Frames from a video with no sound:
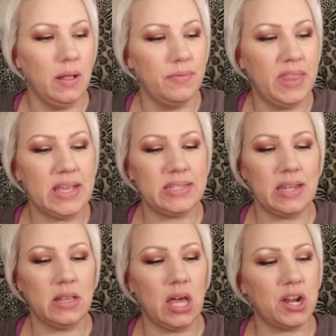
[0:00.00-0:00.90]
The Estee
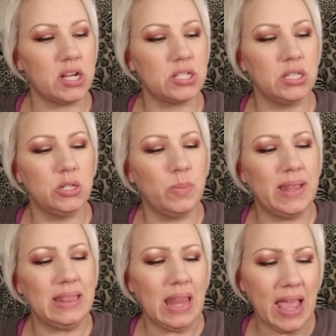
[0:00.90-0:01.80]
Lauder is a little bit
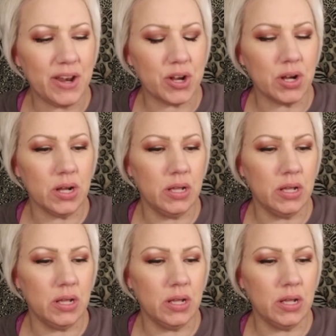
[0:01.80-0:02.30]
lighter.